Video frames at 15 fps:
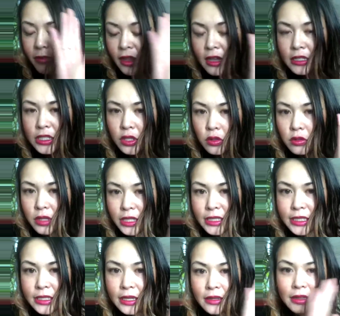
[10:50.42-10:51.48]
So
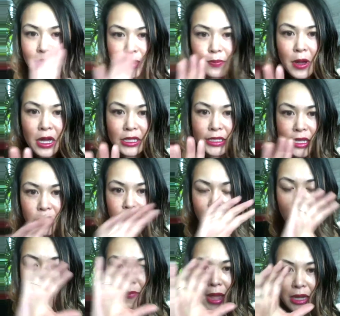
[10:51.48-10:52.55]
let's pause there and
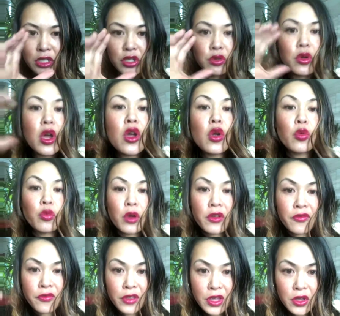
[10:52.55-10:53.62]
come back to
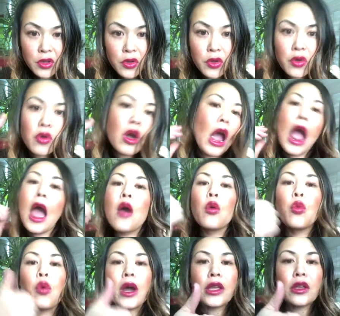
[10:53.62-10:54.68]
review
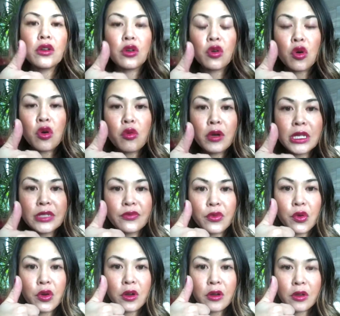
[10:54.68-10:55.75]
what your goal was
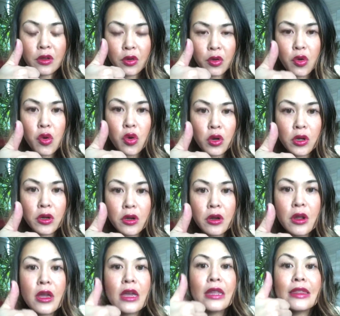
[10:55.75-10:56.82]
for your quarter.
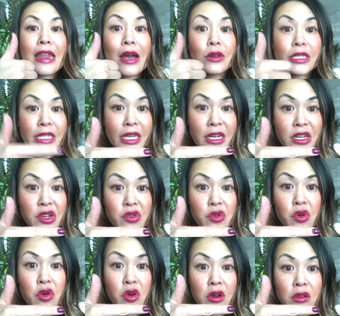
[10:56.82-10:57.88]
Now set a new
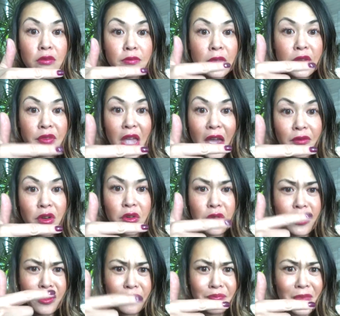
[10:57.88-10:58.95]
goal if you haven't
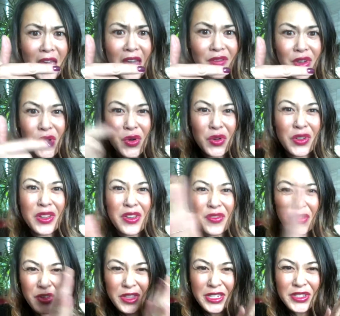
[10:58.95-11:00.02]
already have a goal
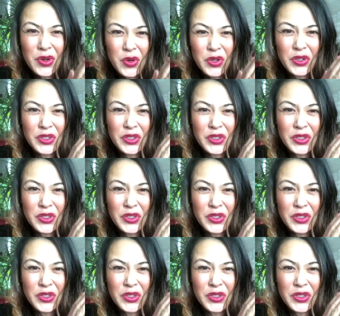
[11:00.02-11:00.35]
for this quarter.